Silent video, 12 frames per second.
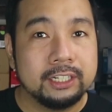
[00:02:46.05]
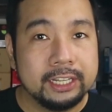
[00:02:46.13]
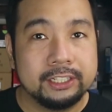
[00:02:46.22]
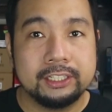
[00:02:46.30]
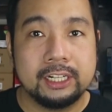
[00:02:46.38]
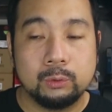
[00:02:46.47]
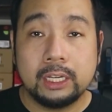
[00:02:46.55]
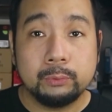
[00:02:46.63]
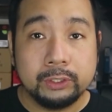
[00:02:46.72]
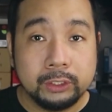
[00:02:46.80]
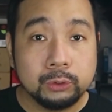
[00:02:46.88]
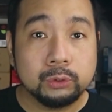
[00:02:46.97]
leather that
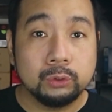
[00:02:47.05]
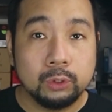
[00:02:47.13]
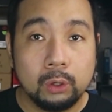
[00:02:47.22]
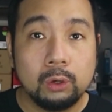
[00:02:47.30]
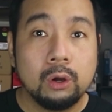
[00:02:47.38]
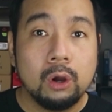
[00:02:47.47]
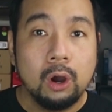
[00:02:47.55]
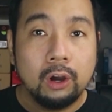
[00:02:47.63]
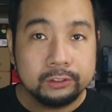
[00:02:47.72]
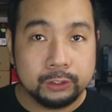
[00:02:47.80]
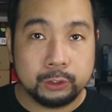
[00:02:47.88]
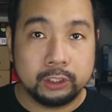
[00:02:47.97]
we used to know
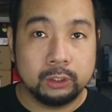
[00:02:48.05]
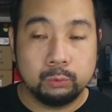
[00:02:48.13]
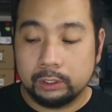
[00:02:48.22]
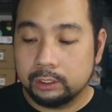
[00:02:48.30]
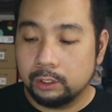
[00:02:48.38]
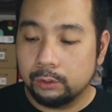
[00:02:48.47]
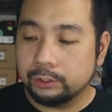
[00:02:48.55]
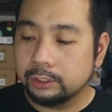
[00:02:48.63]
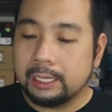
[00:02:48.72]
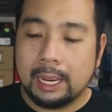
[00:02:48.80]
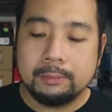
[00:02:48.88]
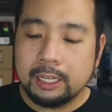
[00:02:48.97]
on the Jordan 1 lows,
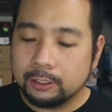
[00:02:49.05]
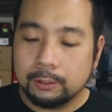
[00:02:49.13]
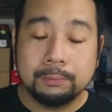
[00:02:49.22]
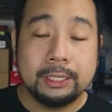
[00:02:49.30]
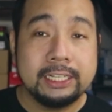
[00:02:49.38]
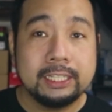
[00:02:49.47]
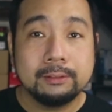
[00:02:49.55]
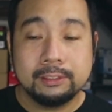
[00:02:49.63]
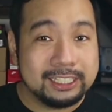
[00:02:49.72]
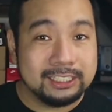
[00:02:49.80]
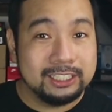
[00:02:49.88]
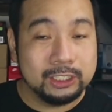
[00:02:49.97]
but I'm not complaining
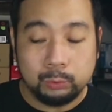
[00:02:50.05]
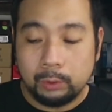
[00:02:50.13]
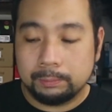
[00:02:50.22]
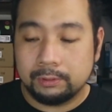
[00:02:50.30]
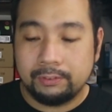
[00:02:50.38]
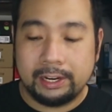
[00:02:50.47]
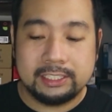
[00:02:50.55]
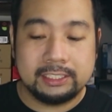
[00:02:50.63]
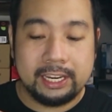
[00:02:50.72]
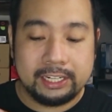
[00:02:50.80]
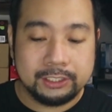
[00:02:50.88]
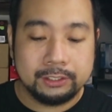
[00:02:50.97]
as this one provides
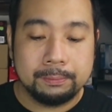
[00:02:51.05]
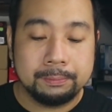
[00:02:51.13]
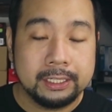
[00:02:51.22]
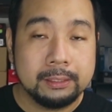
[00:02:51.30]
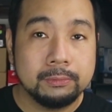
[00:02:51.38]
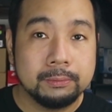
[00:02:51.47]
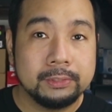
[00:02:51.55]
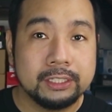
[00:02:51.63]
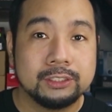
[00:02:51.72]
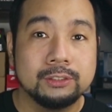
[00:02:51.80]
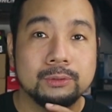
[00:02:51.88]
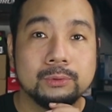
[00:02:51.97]
extra
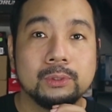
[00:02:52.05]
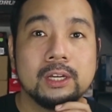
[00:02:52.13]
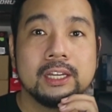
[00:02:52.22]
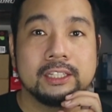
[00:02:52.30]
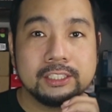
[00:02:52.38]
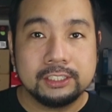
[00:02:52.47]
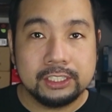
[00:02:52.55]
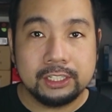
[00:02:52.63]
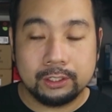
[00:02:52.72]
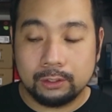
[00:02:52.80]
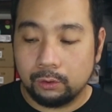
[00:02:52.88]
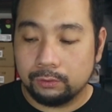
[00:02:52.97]
premiumness to the
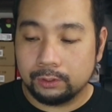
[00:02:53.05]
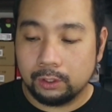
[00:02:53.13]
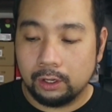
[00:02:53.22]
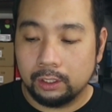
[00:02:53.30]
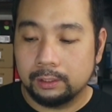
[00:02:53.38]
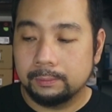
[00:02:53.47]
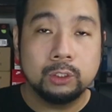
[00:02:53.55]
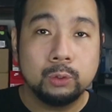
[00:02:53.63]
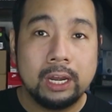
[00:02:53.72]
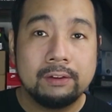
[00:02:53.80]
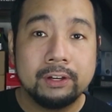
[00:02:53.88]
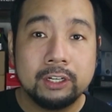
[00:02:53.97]
sneaker overall. You do
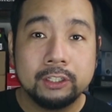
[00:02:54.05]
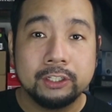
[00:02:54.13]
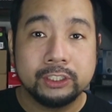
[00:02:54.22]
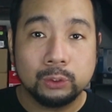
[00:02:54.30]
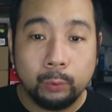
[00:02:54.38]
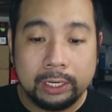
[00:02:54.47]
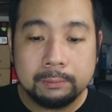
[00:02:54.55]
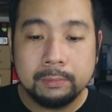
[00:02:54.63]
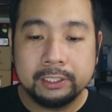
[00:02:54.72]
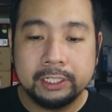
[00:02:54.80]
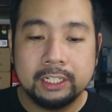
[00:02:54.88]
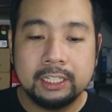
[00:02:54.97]
have another suede
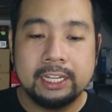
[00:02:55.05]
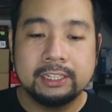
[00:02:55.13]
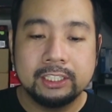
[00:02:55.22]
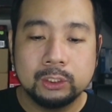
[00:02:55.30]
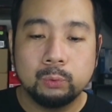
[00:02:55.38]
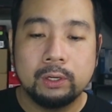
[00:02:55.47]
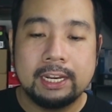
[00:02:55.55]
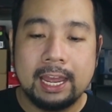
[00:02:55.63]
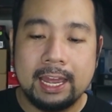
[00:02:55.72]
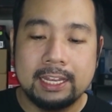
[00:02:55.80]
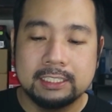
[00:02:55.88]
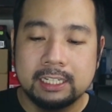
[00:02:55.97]
material, and this one
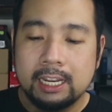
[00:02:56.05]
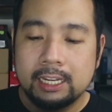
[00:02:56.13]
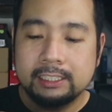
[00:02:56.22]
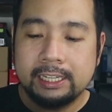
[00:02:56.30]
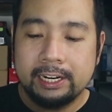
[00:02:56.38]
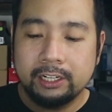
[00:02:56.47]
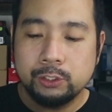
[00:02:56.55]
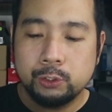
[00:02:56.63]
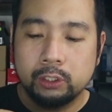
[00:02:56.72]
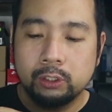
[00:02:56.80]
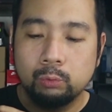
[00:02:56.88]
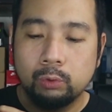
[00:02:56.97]
has the Air
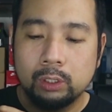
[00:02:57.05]
Jordan